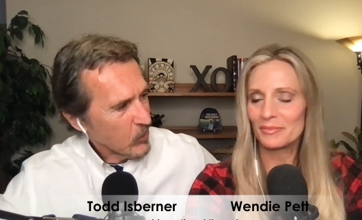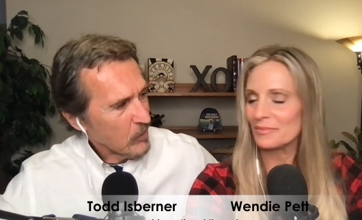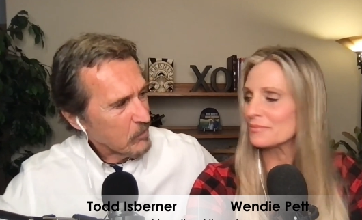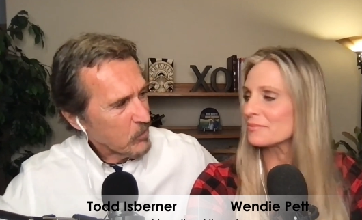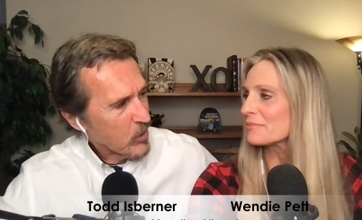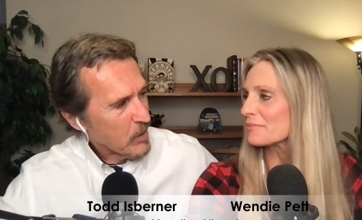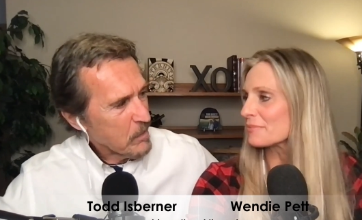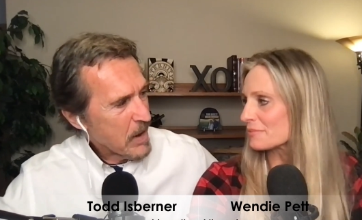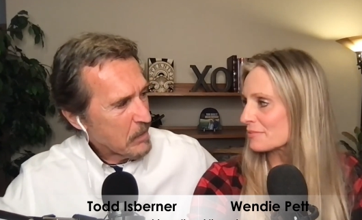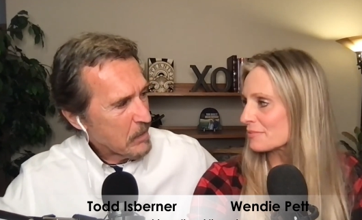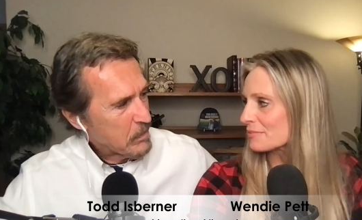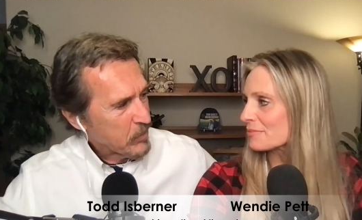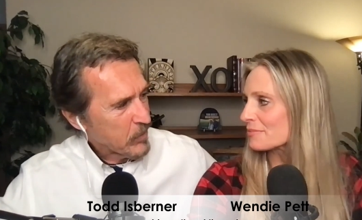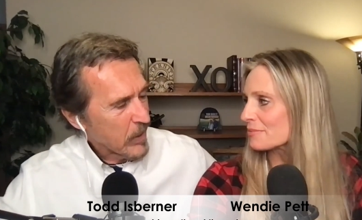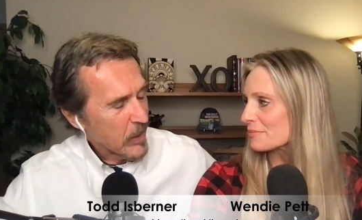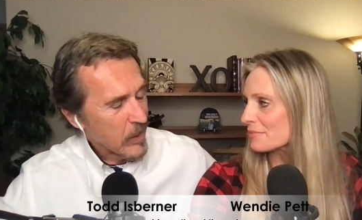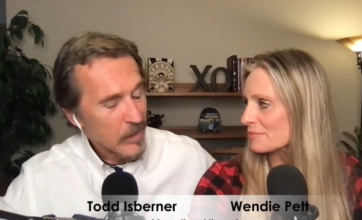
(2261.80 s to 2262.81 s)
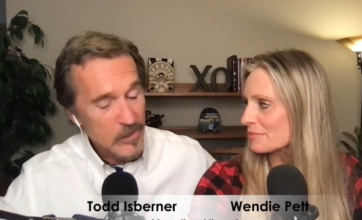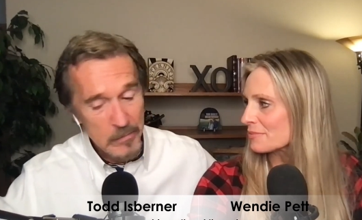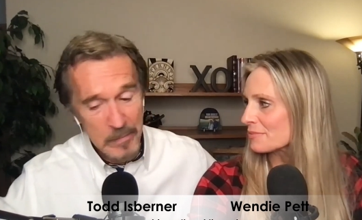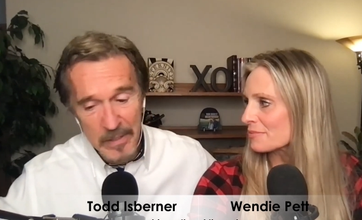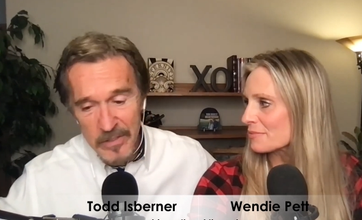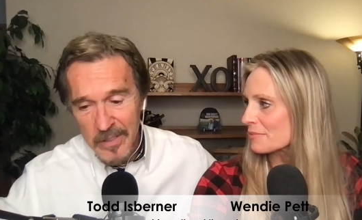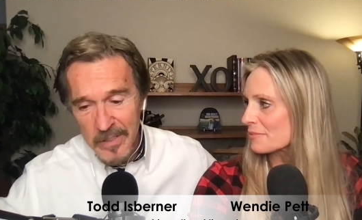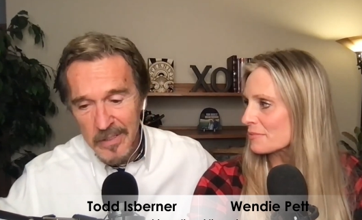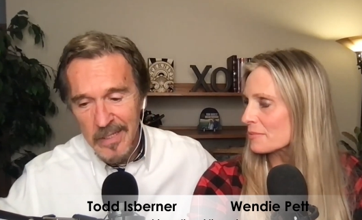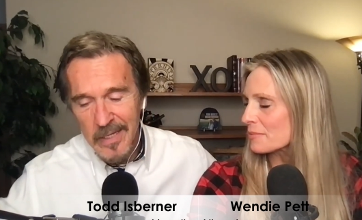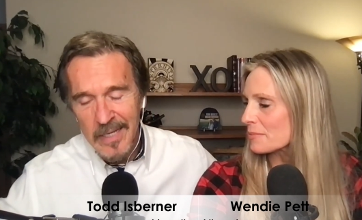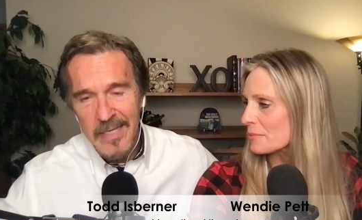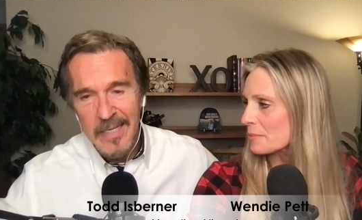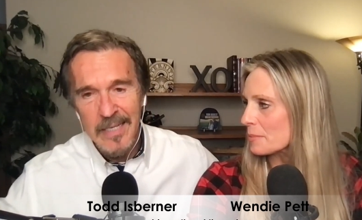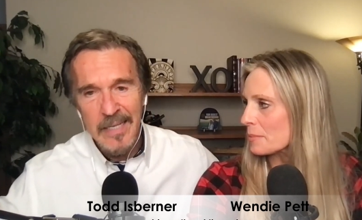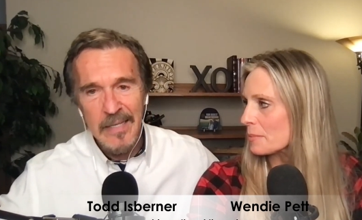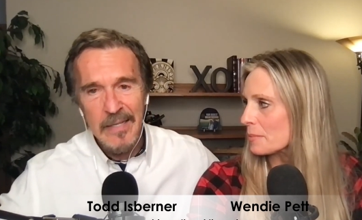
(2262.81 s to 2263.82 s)
Speaker 1: learn more about prayer, especially
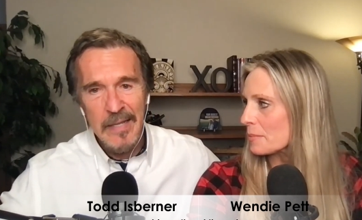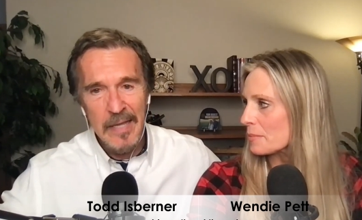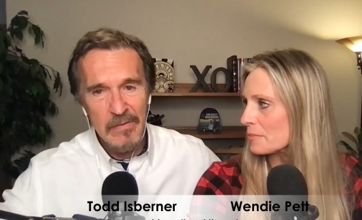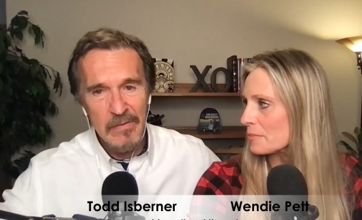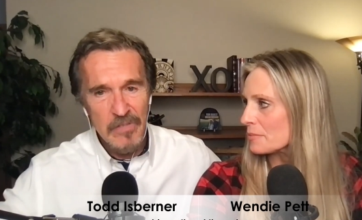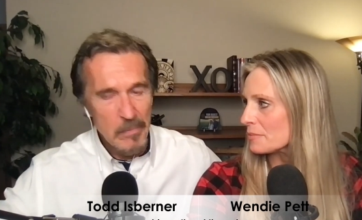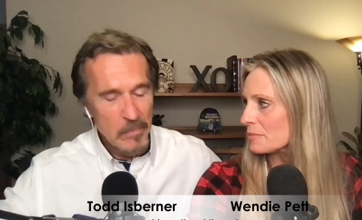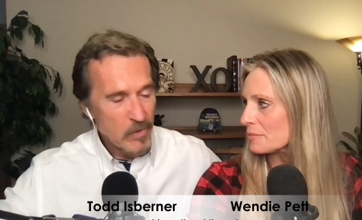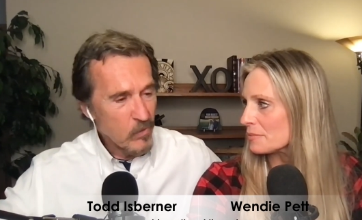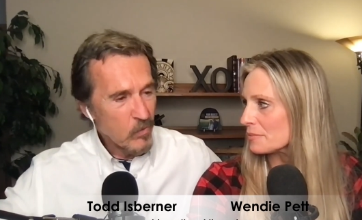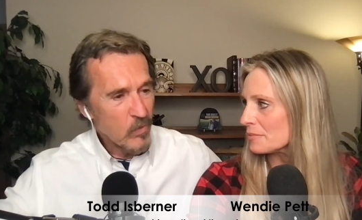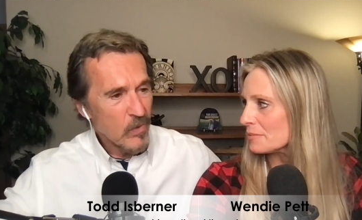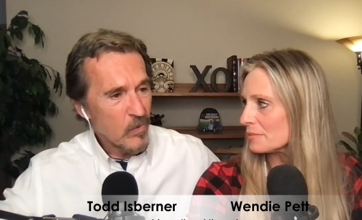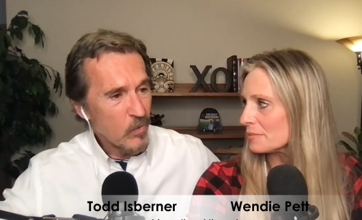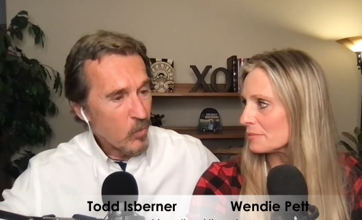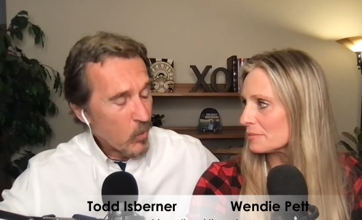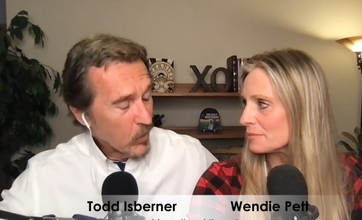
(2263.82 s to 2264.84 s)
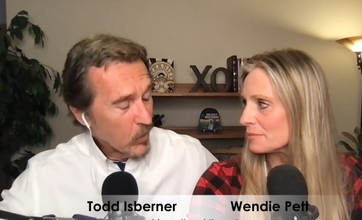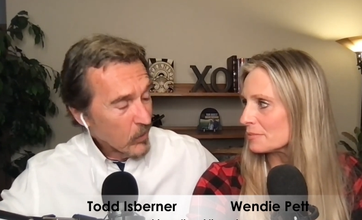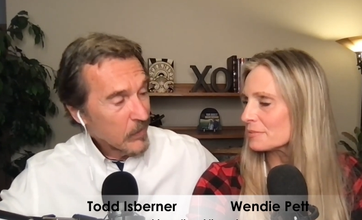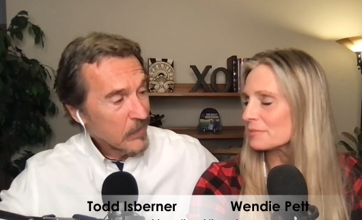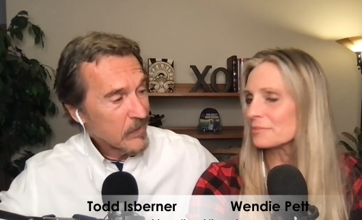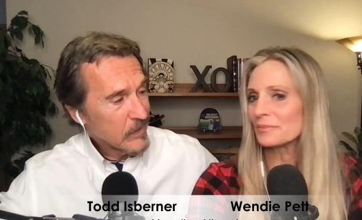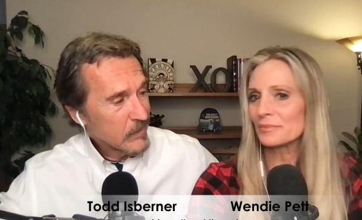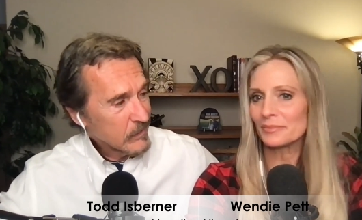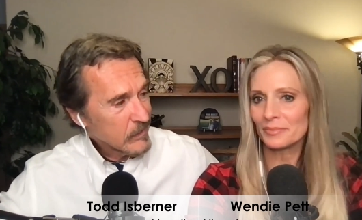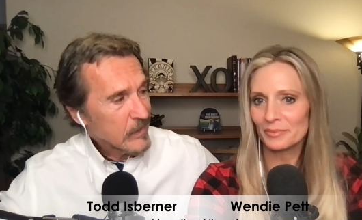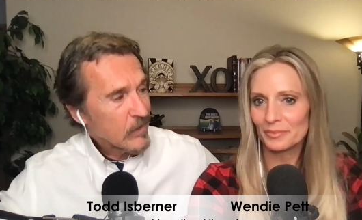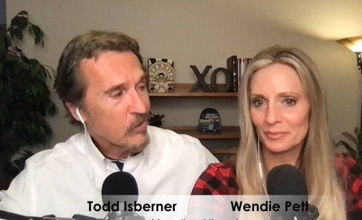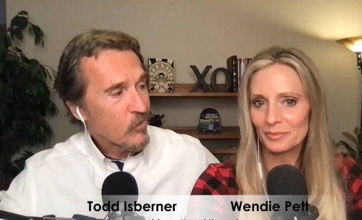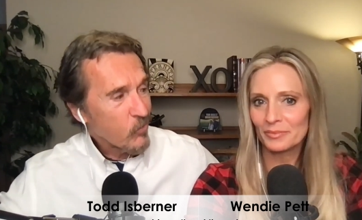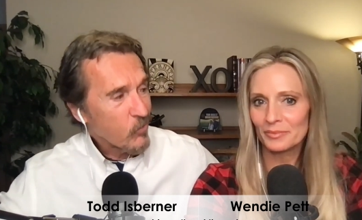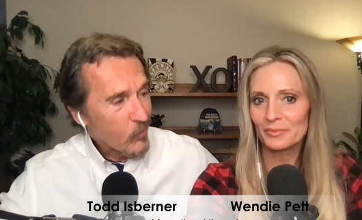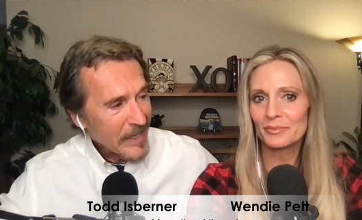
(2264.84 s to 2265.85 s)
in light of some of the, the world
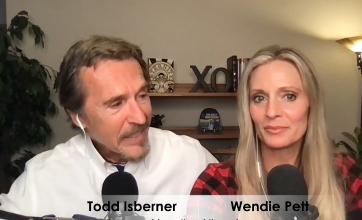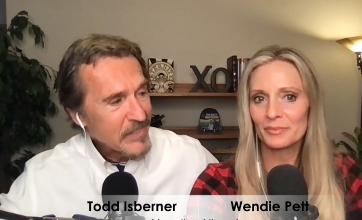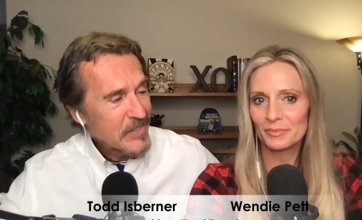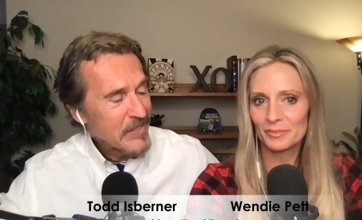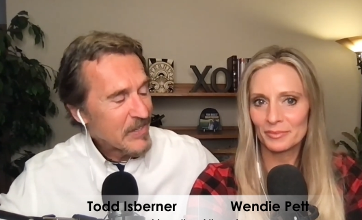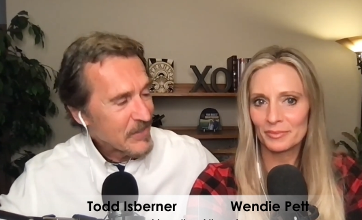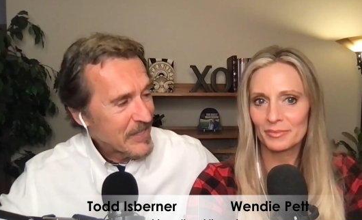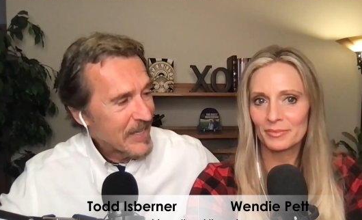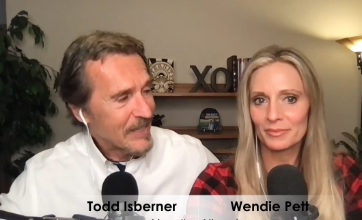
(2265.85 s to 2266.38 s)
craziness